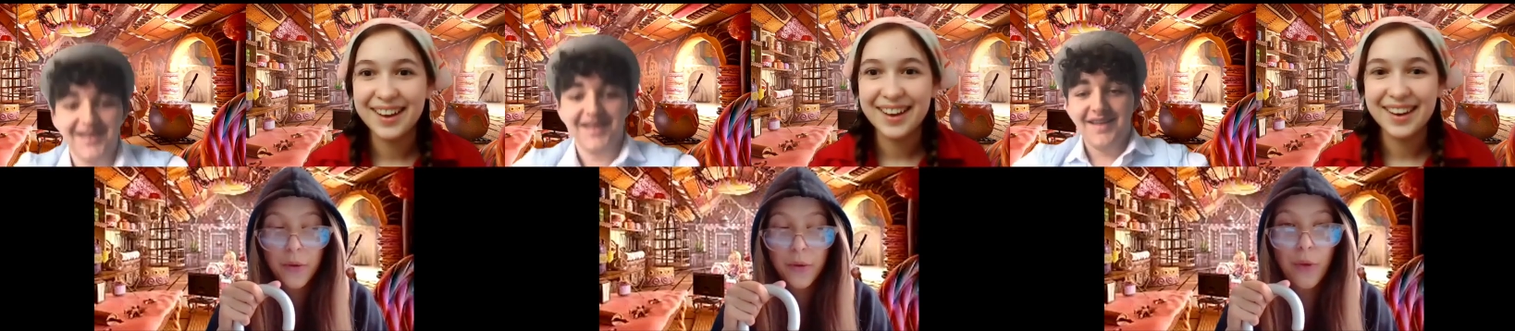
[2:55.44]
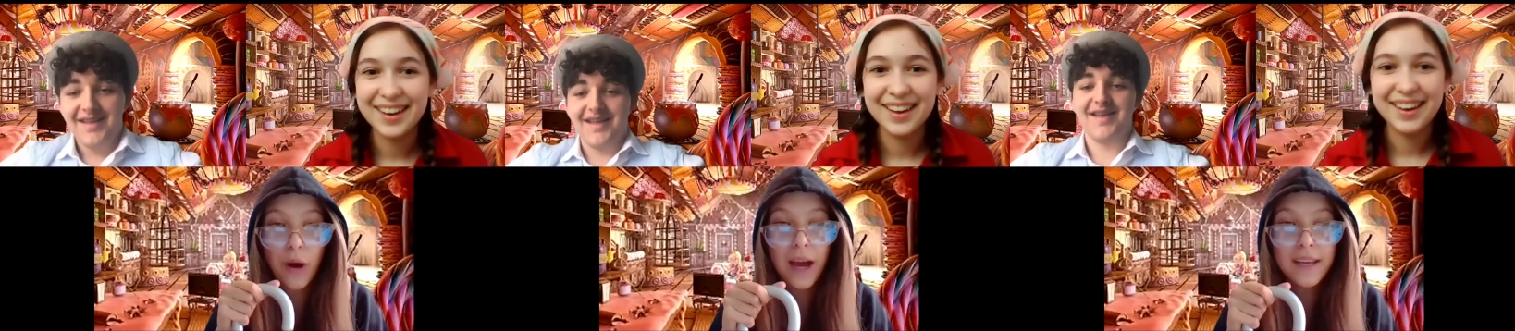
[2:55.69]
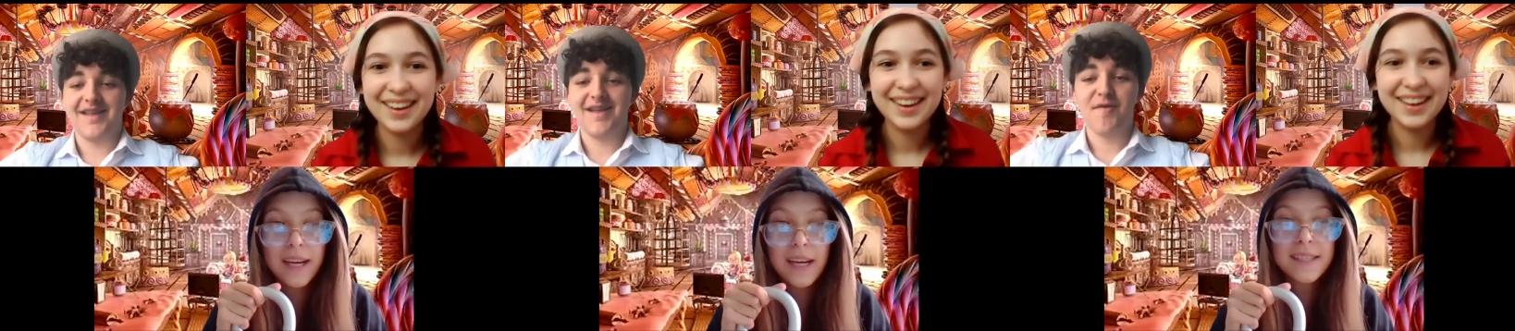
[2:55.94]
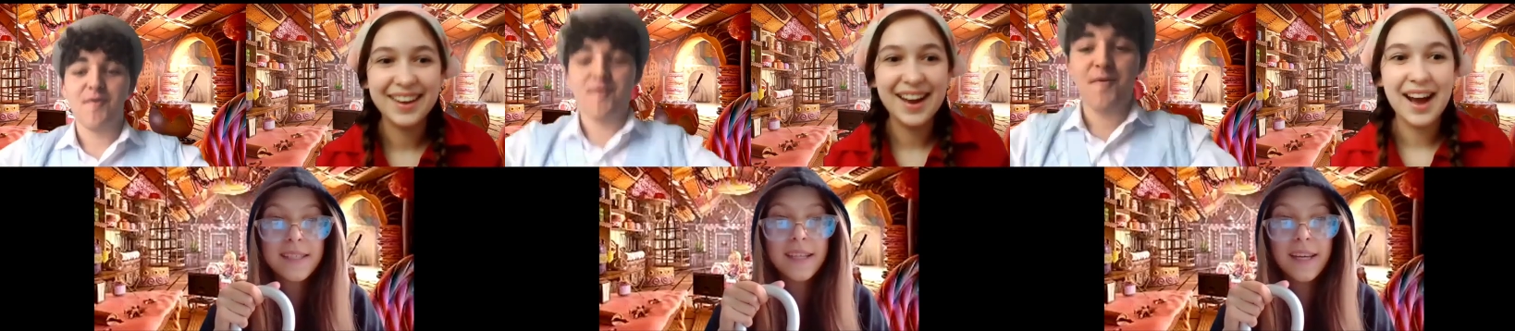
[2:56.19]
Speaker 1: Why, yes,
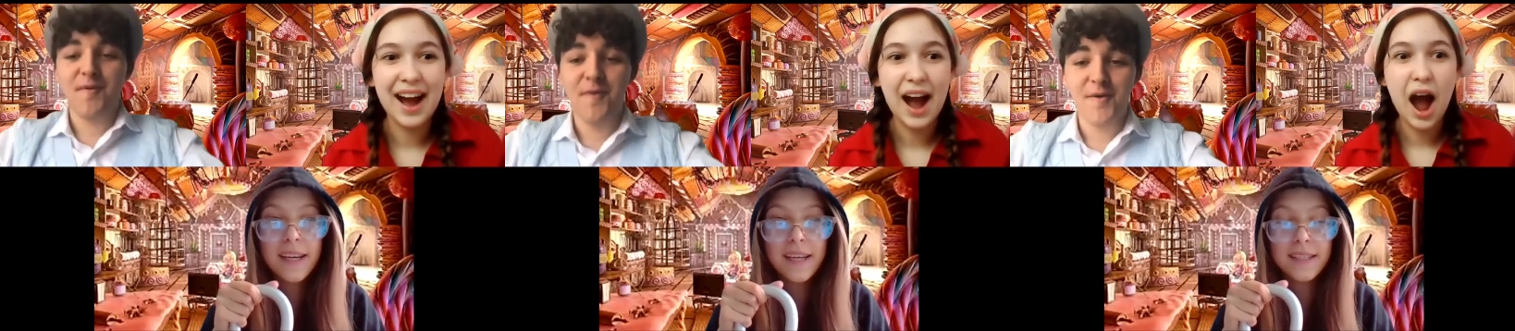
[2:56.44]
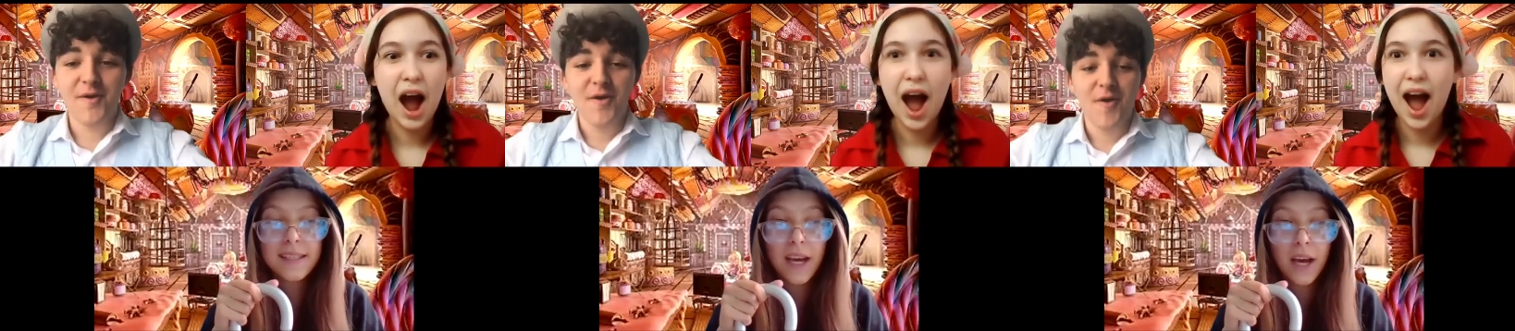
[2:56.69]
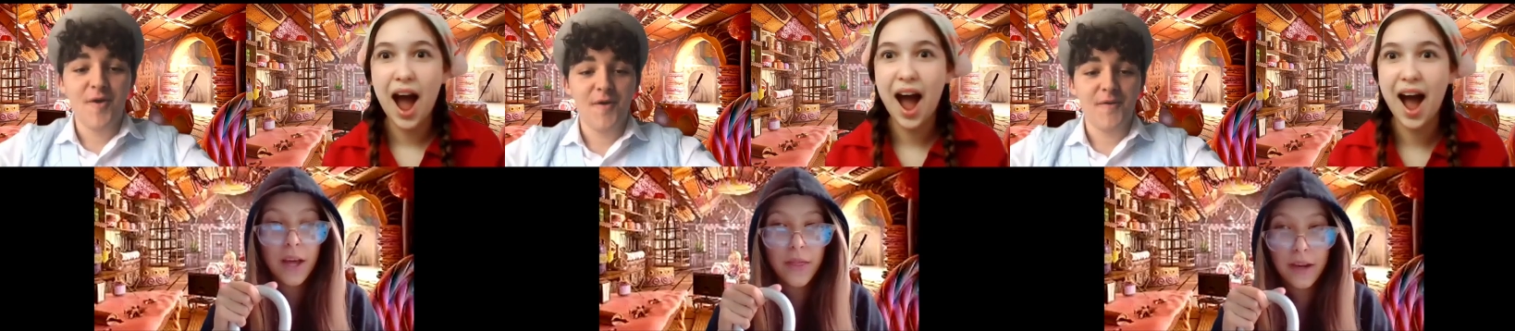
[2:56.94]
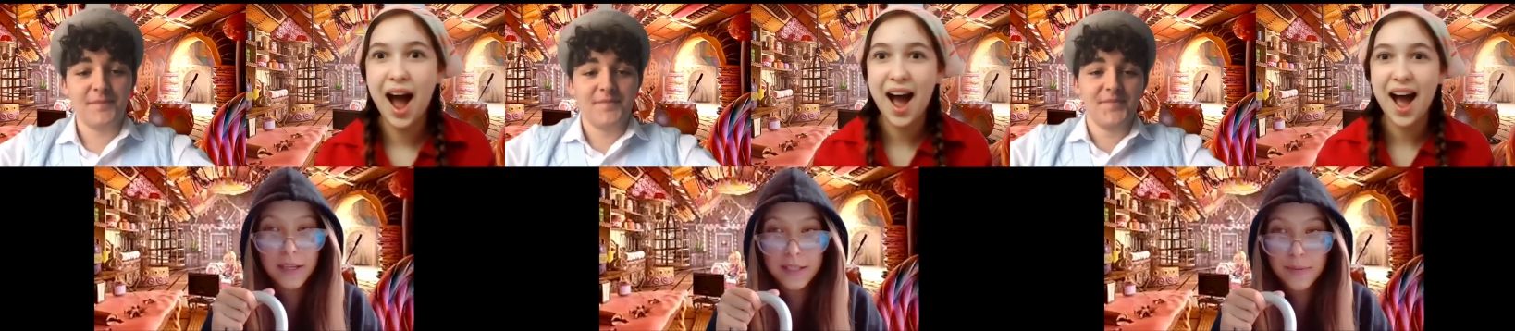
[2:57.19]
it is.
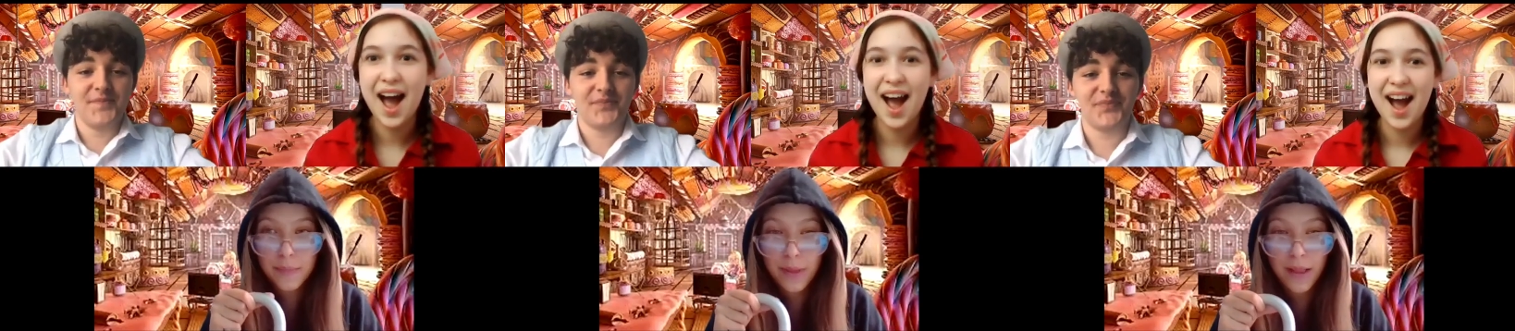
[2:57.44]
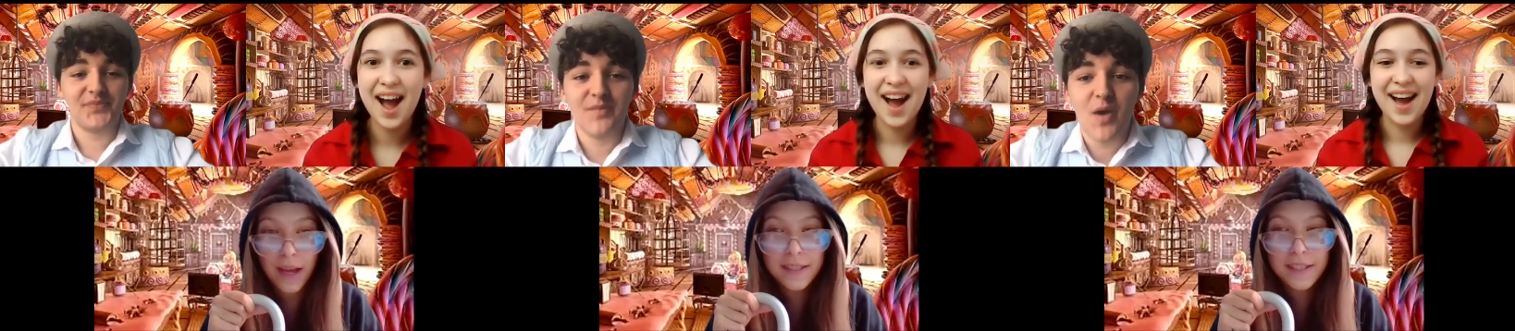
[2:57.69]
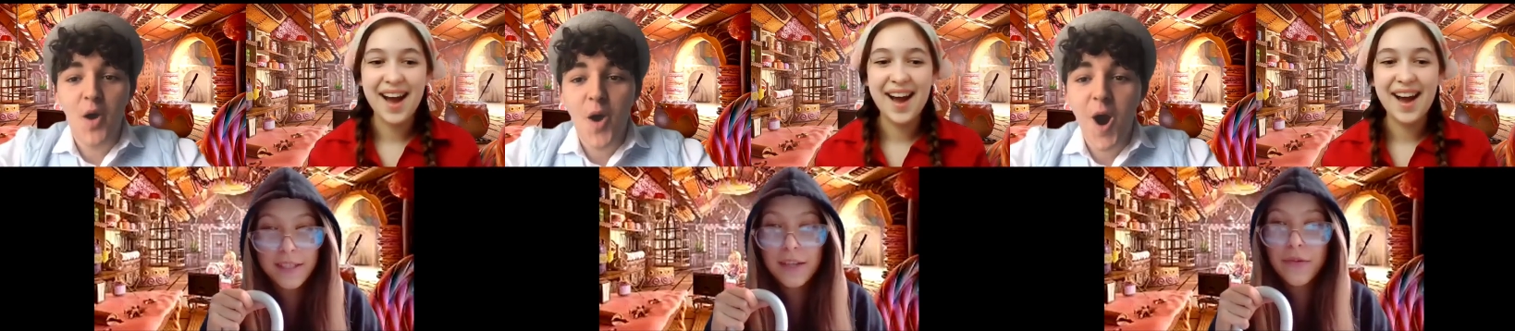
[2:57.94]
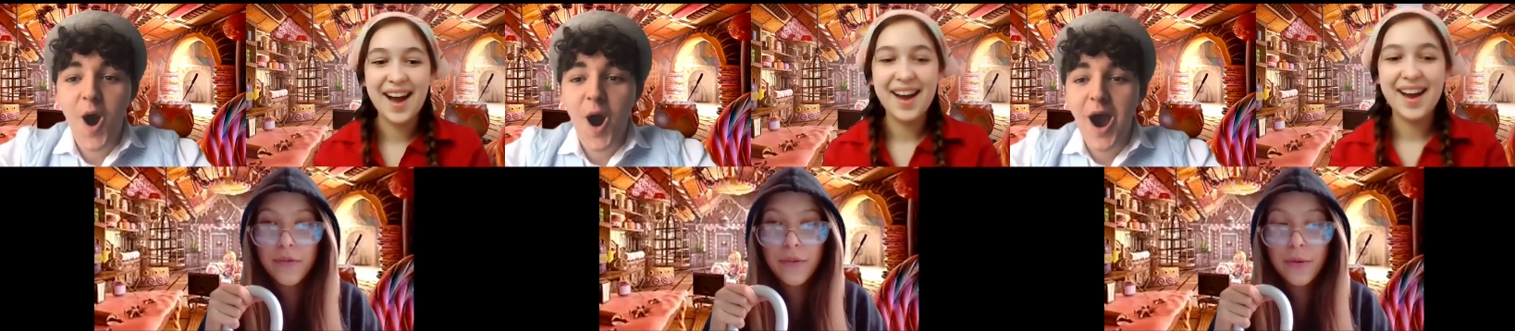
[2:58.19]
There's plenty of
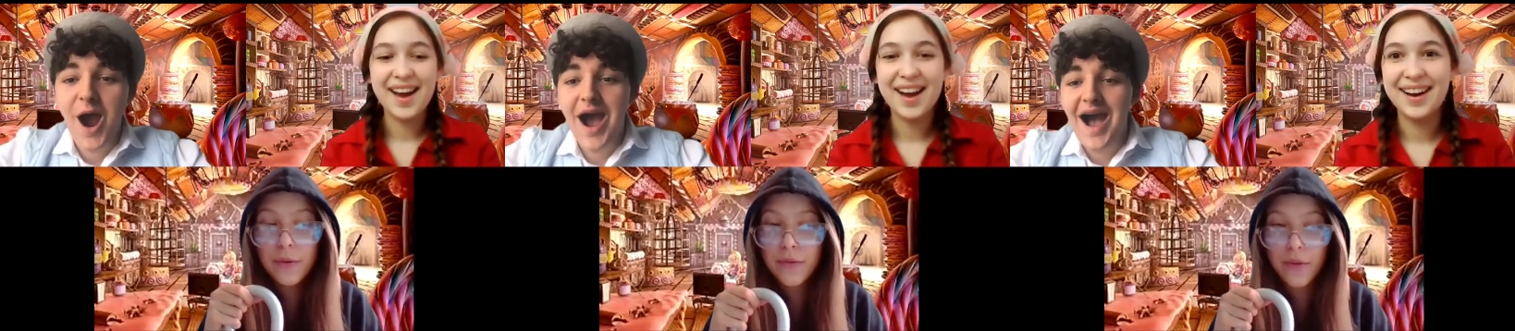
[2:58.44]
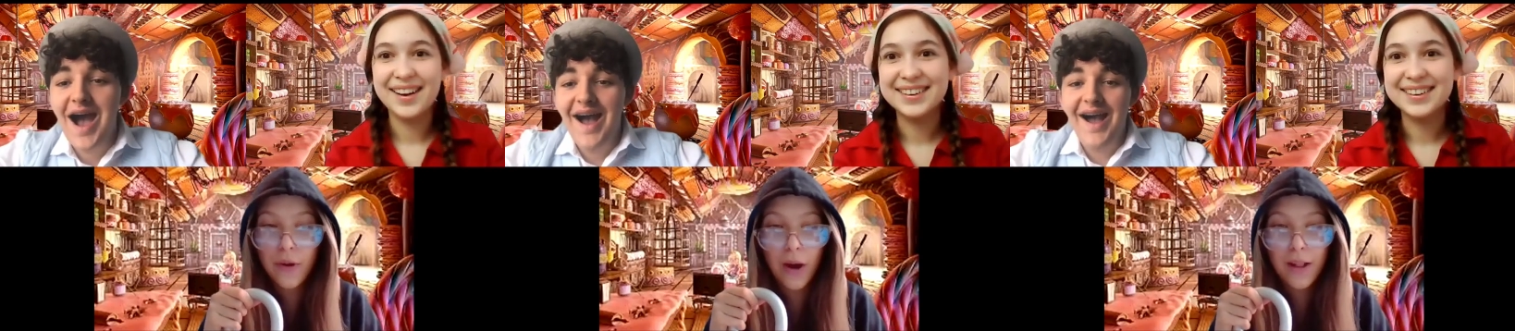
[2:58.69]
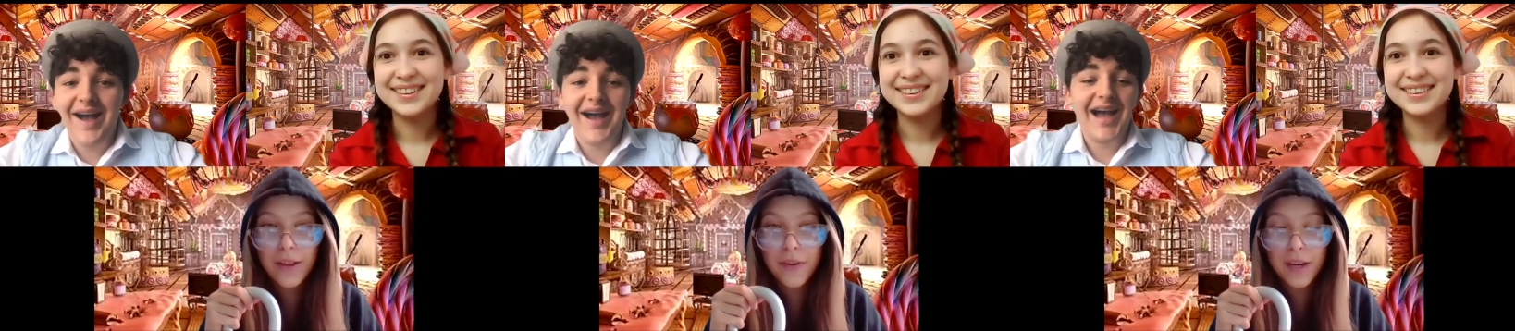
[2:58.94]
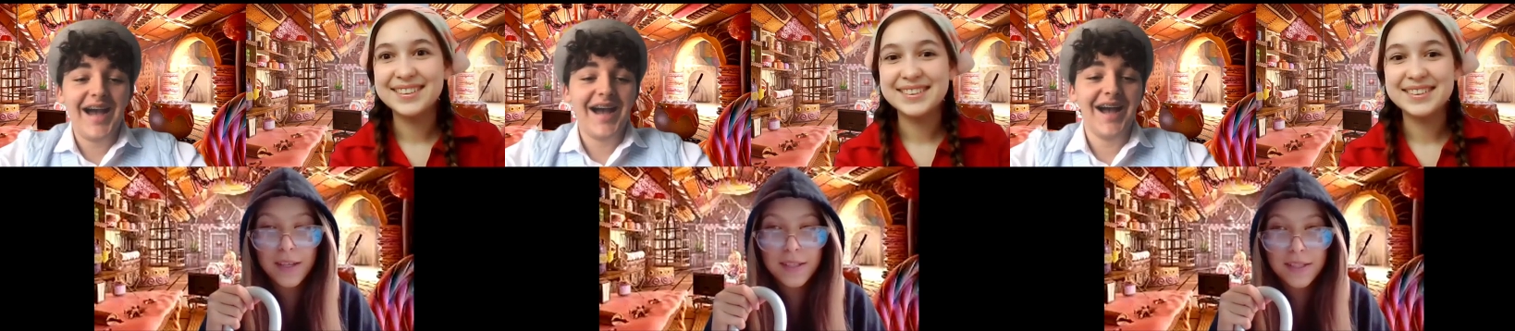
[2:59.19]
food for all of
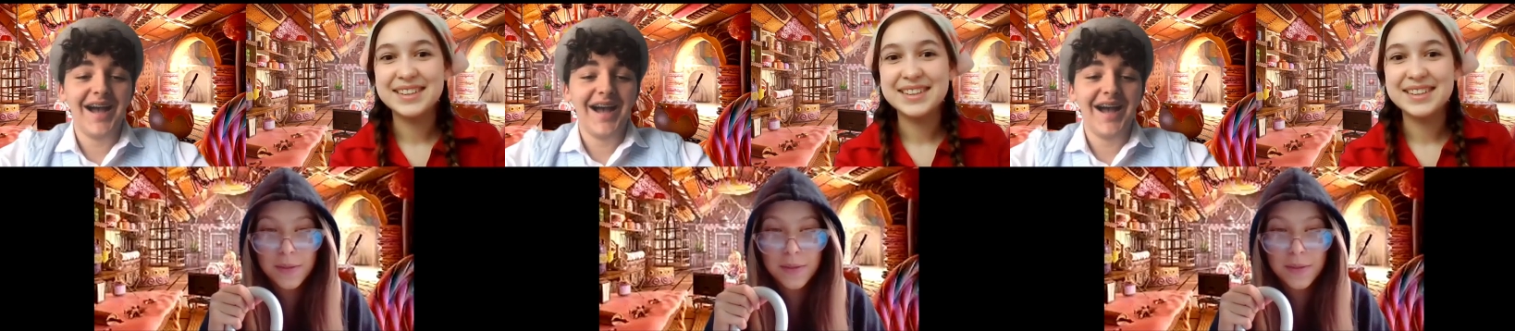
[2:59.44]
us.